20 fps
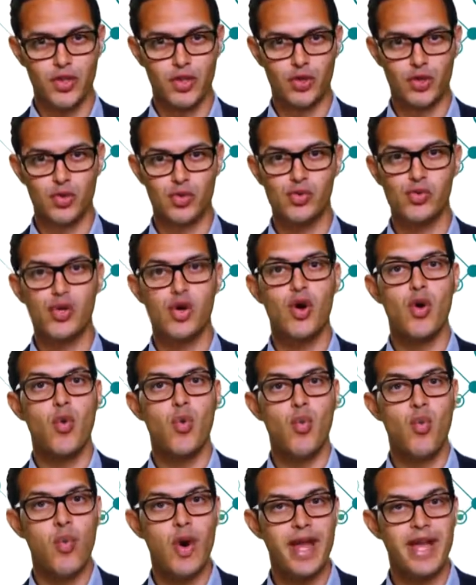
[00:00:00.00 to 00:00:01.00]
to
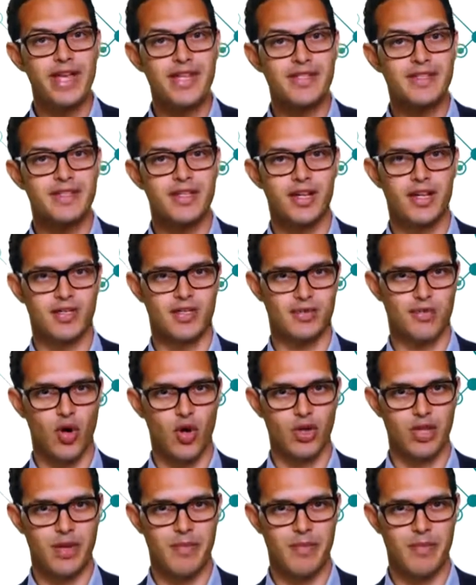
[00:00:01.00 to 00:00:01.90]
waste a small